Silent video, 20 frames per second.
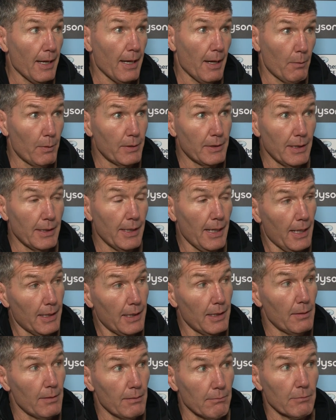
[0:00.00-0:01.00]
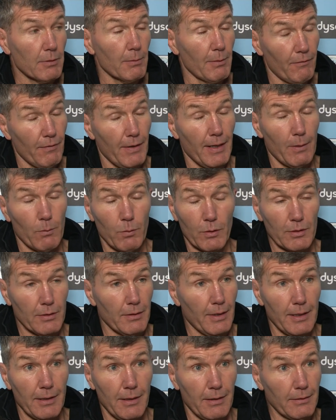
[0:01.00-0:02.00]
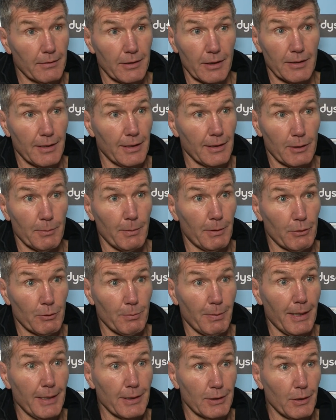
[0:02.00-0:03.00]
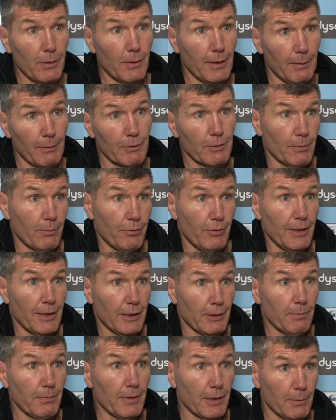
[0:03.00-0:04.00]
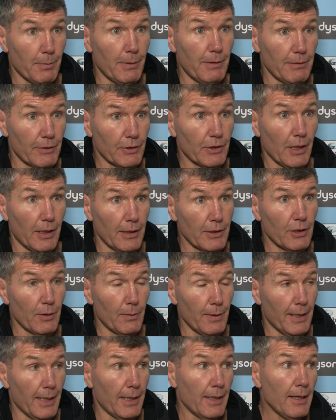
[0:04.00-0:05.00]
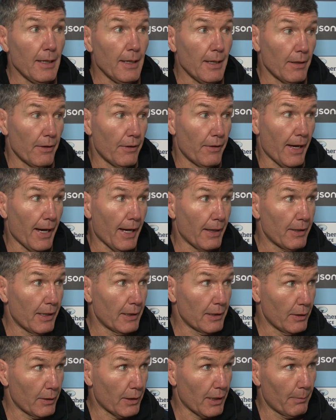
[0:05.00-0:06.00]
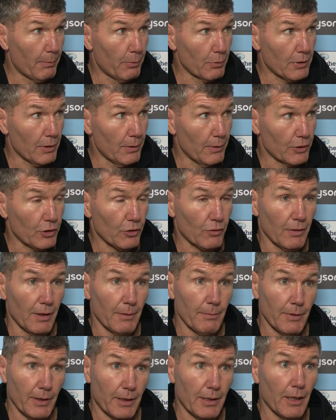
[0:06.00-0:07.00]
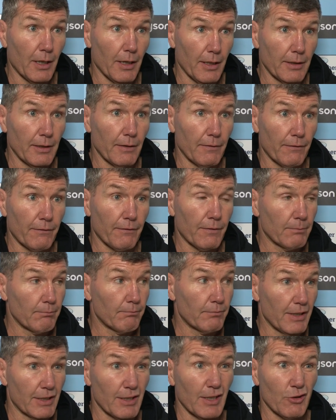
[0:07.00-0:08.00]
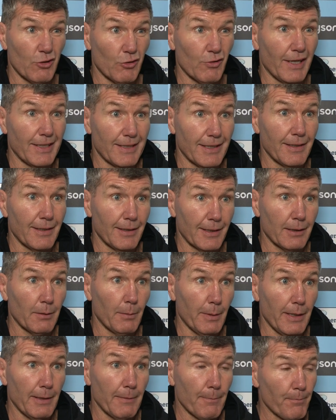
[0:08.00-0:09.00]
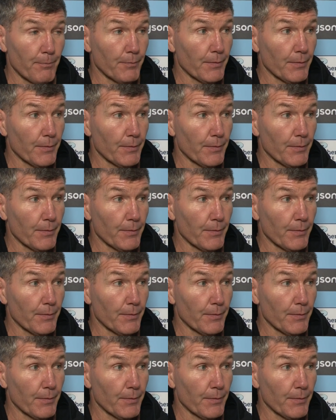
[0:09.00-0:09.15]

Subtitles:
And we did it, and it wasn't just inexperienced players doing it, it was some pretty experienced guys doing it. That then you couple to a scrum that kind of disintegrated a little bit,